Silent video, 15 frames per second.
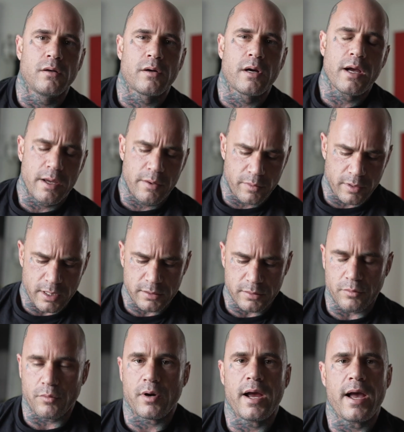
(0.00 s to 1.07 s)
All right, well, that's a
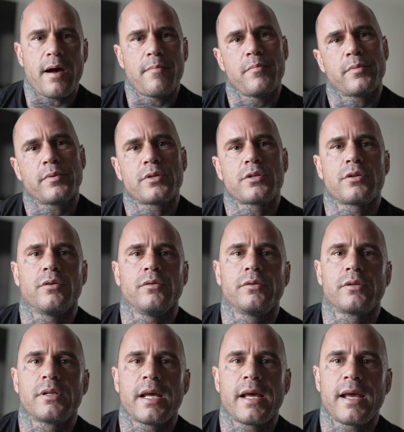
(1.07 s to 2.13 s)
wrap.
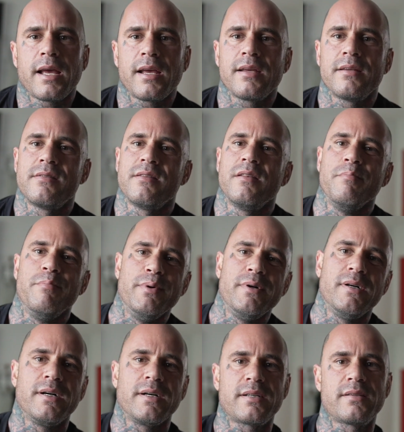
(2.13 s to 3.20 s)
Shoulder day is in the
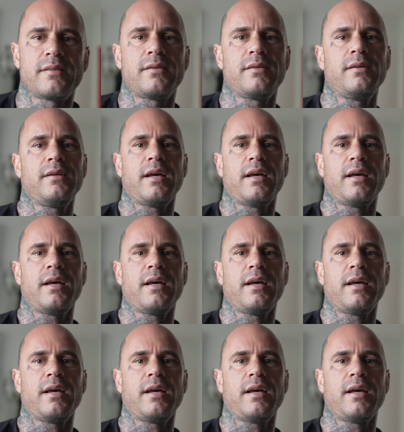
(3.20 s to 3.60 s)
books.